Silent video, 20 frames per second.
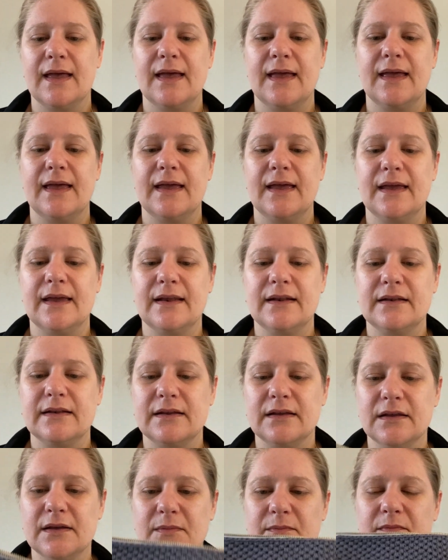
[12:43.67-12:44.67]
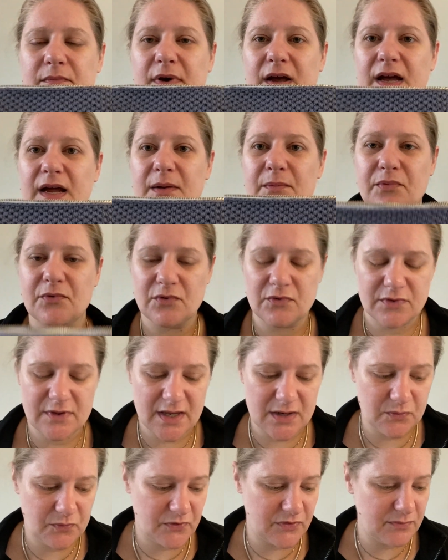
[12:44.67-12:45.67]
and I brought
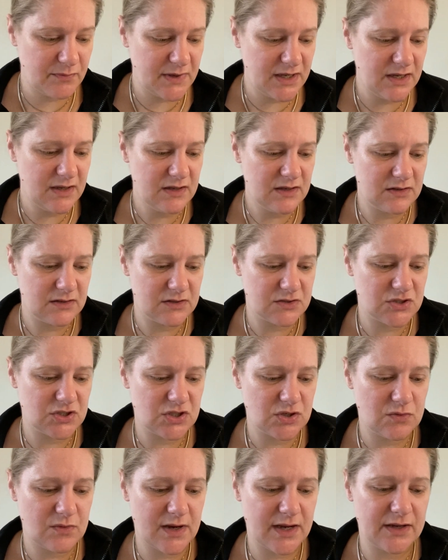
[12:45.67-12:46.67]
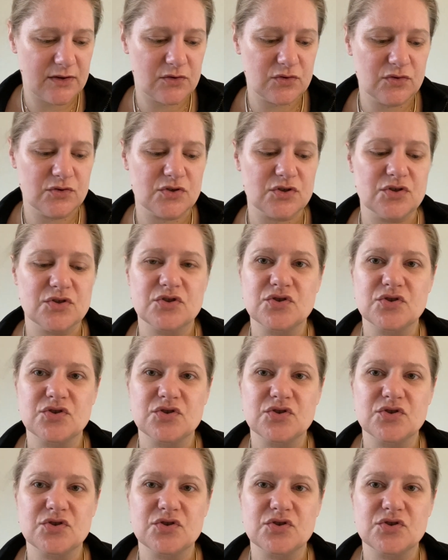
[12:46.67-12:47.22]
that with me so I could